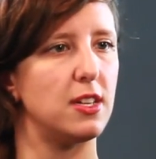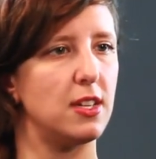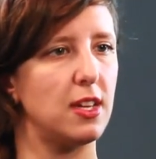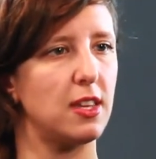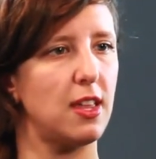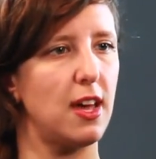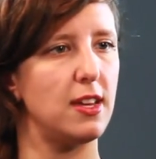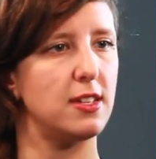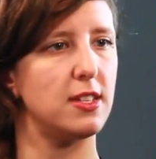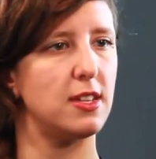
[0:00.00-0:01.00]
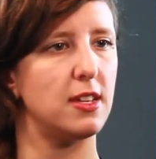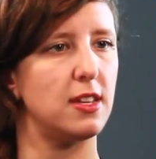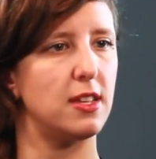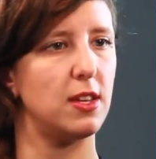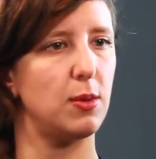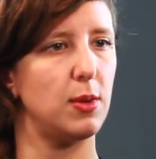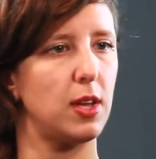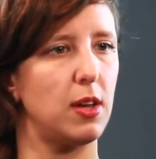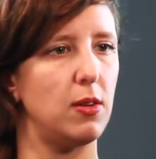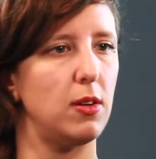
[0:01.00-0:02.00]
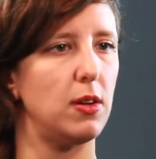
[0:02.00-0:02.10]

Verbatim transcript: like that. There we go.